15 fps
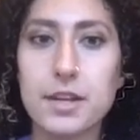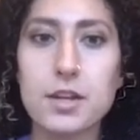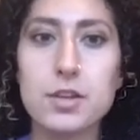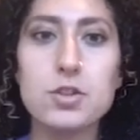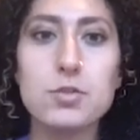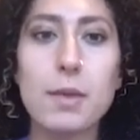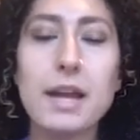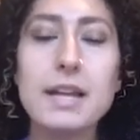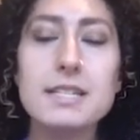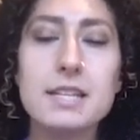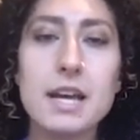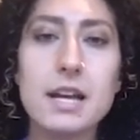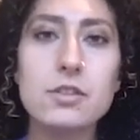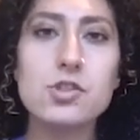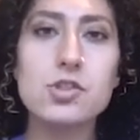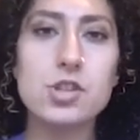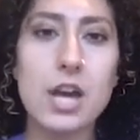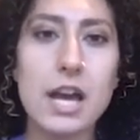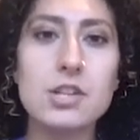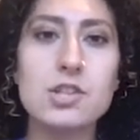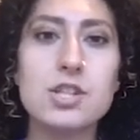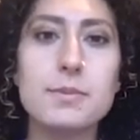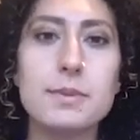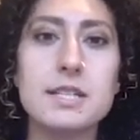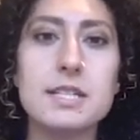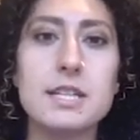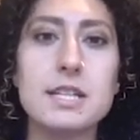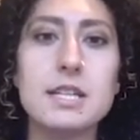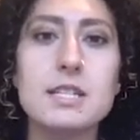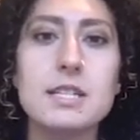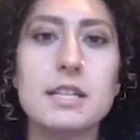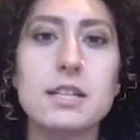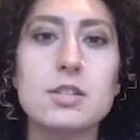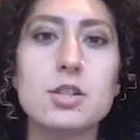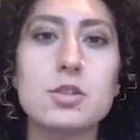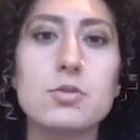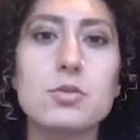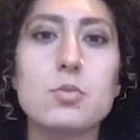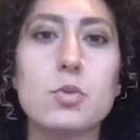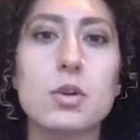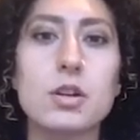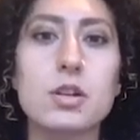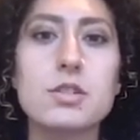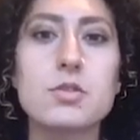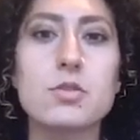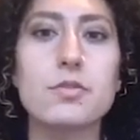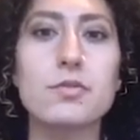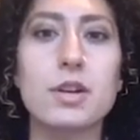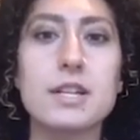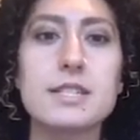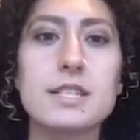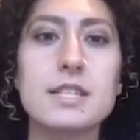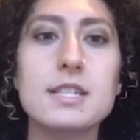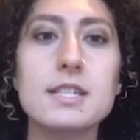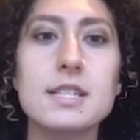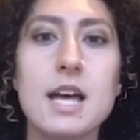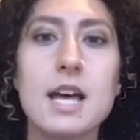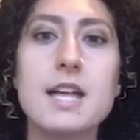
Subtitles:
You might tell ChatGPT to exclude words or phrases